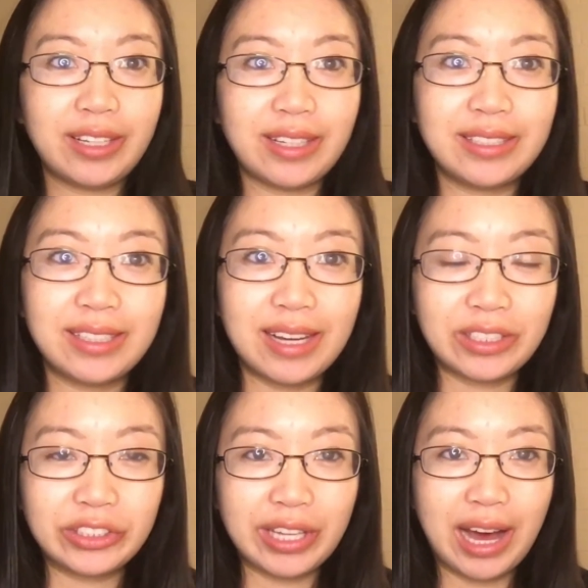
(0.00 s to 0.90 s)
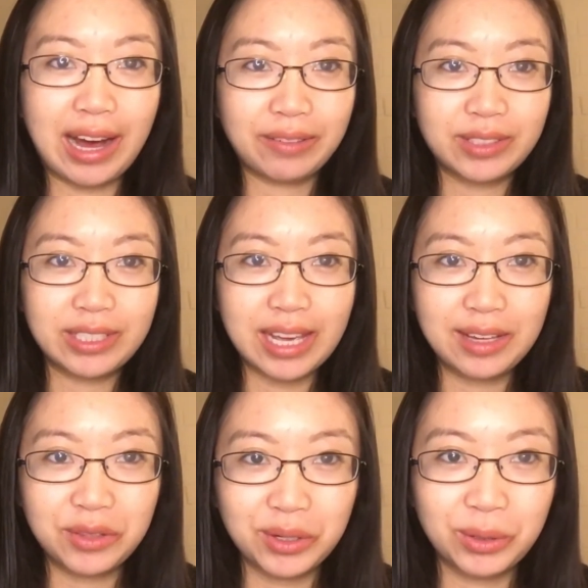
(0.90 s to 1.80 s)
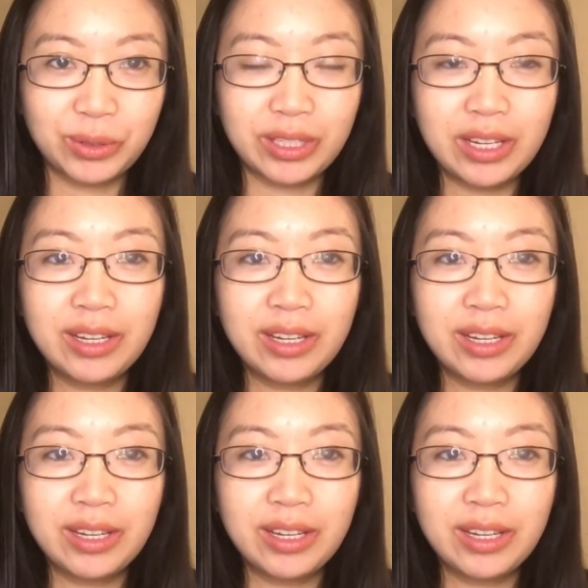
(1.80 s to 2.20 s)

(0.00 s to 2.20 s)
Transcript: and I didn't actually have to take those